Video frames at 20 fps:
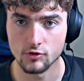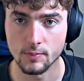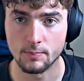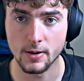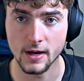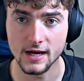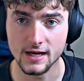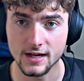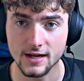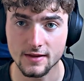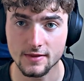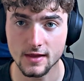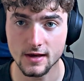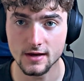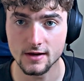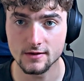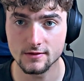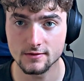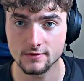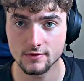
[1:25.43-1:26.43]
Repeating
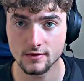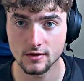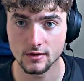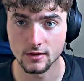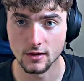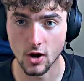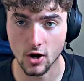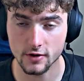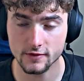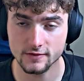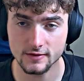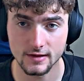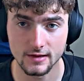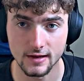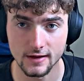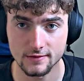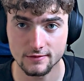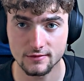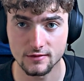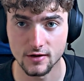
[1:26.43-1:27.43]
these locks the
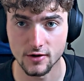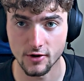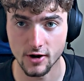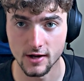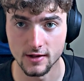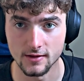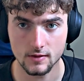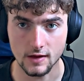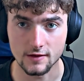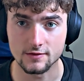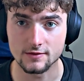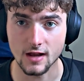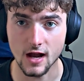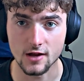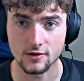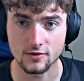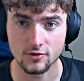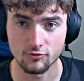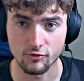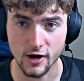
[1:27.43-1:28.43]
listener in. They
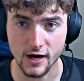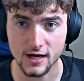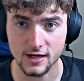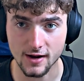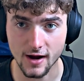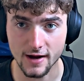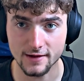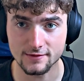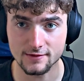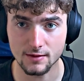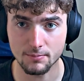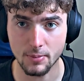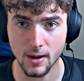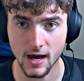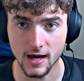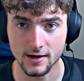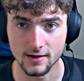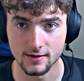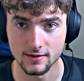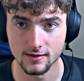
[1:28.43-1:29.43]
start to recognize the
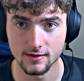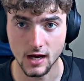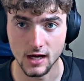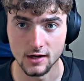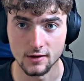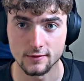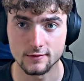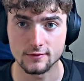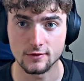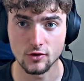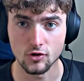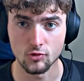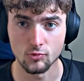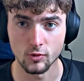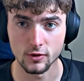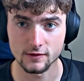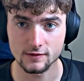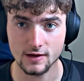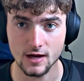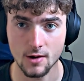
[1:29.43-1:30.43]
pattern and assume
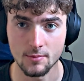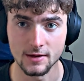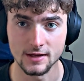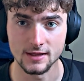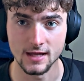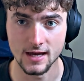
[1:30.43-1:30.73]
what's coming